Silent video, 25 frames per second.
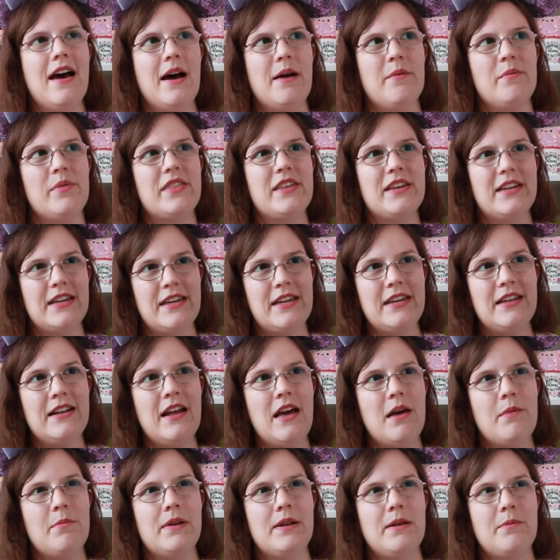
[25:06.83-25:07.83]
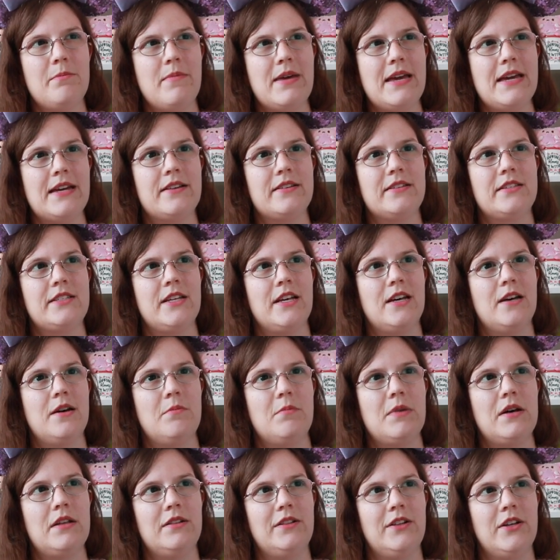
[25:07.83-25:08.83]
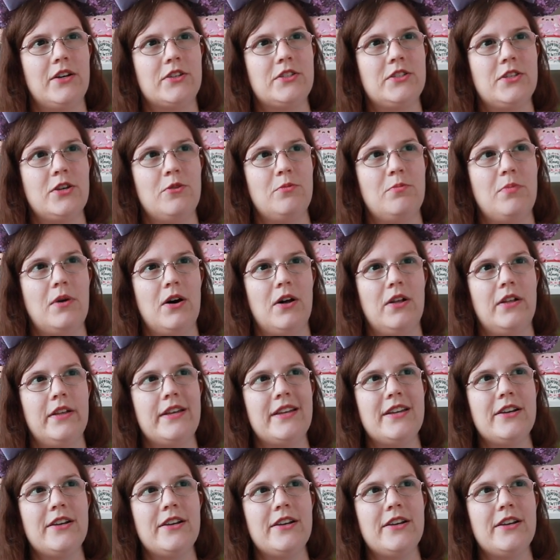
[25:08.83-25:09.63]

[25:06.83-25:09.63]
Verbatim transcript: I'm thinking I'm gonna make some Luxo ball